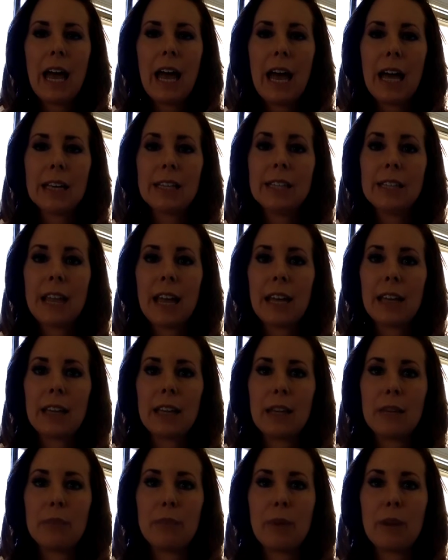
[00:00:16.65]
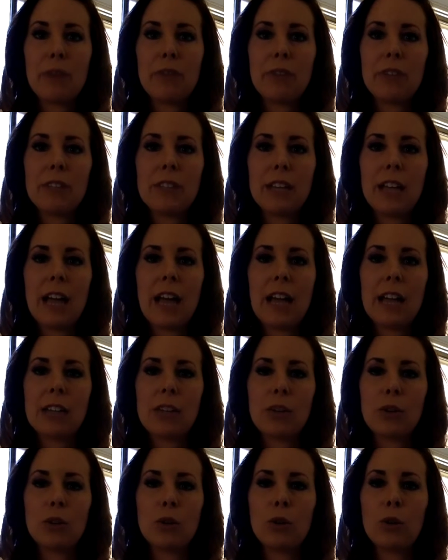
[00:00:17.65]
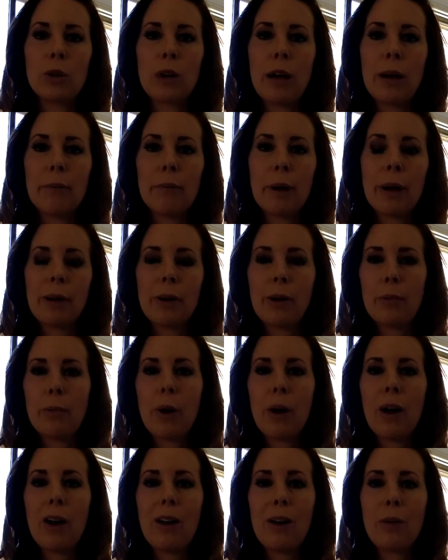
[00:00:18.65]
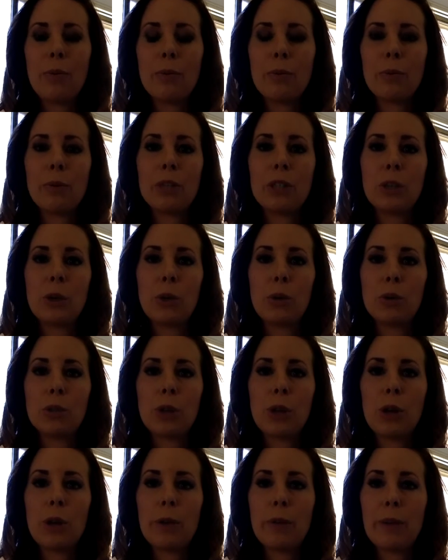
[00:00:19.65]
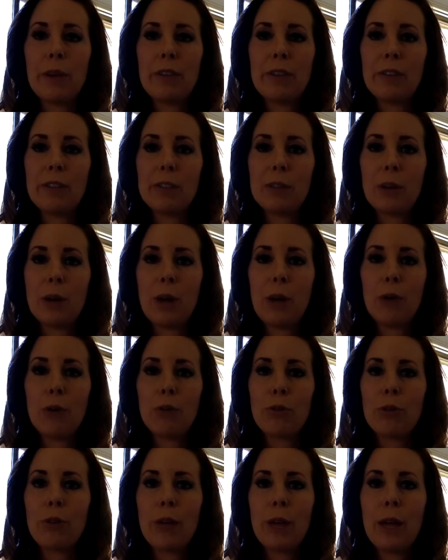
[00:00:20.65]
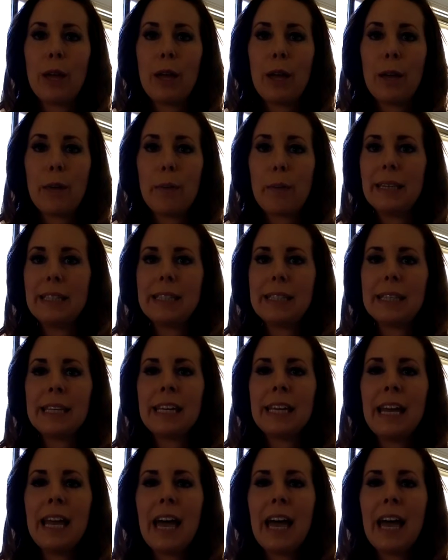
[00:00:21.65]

has and the benefits that it has on your gut microbiome, which also benefits your health immensely.